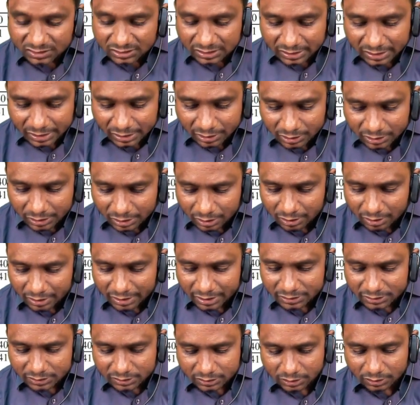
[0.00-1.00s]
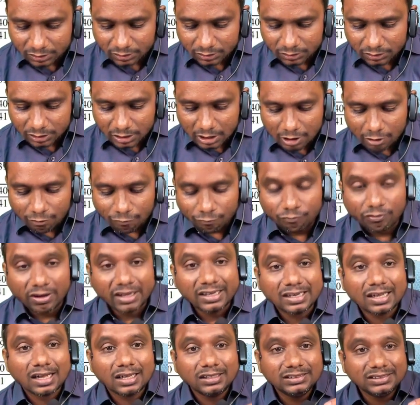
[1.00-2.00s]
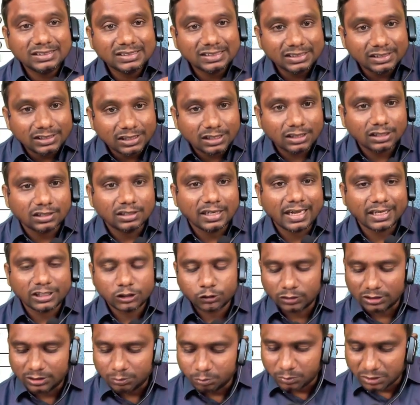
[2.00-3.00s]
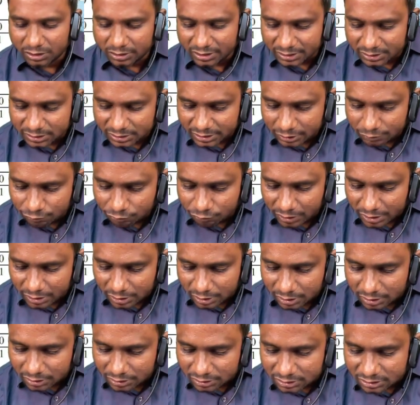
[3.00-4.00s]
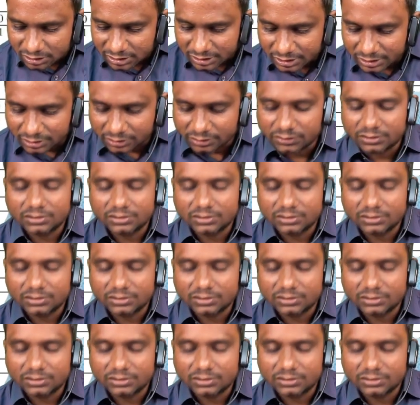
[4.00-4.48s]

International Financial actually, but they said financials.